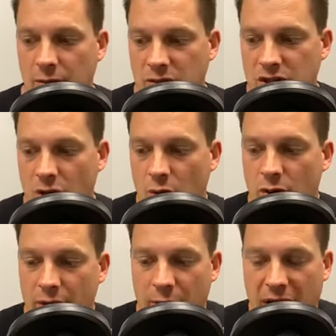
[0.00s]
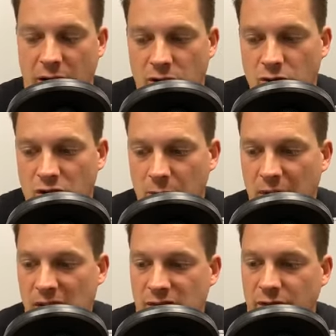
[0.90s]
So the buyer usually
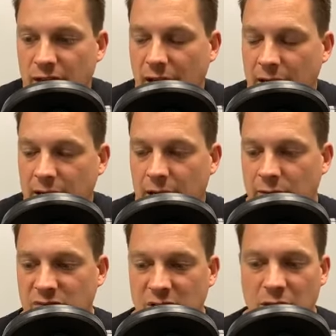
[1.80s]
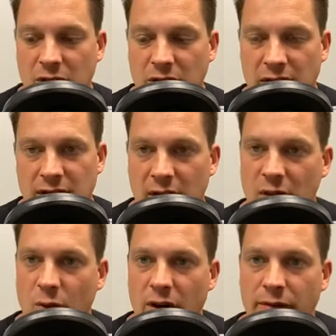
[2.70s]
pays for that. Typically it's
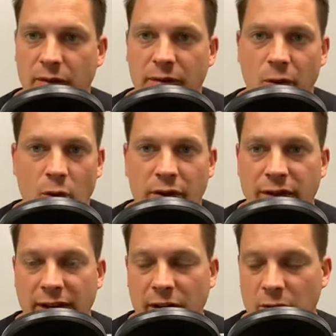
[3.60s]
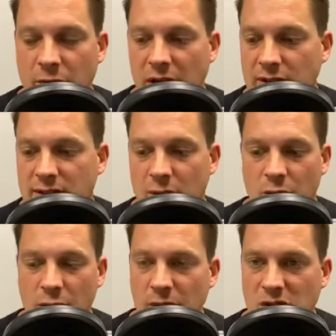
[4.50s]
anywhere from $400 to $500,
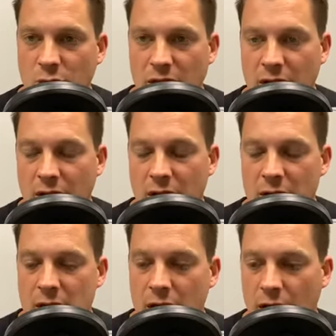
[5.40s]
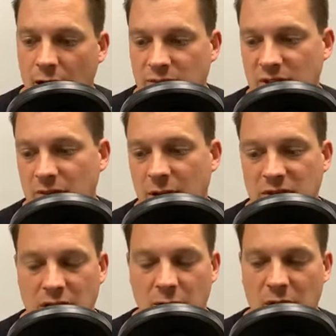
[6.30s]
somewhere in between there. Sometimes
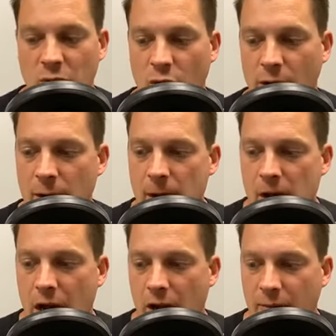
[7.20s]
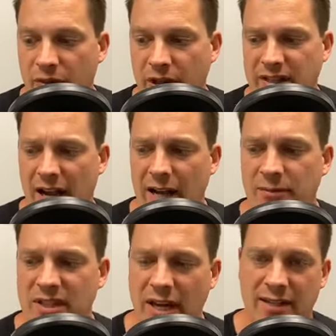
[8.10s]
it can be more. The
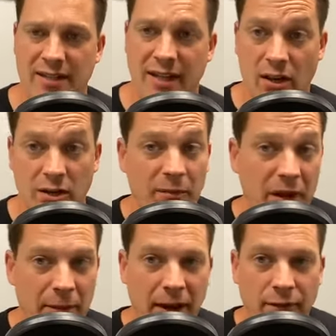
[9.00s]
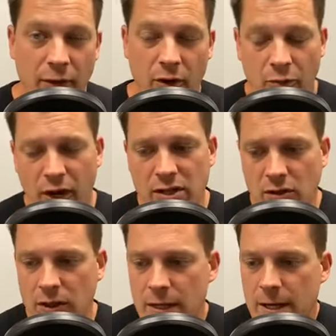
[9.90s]
times that a seller may pay for an appraisal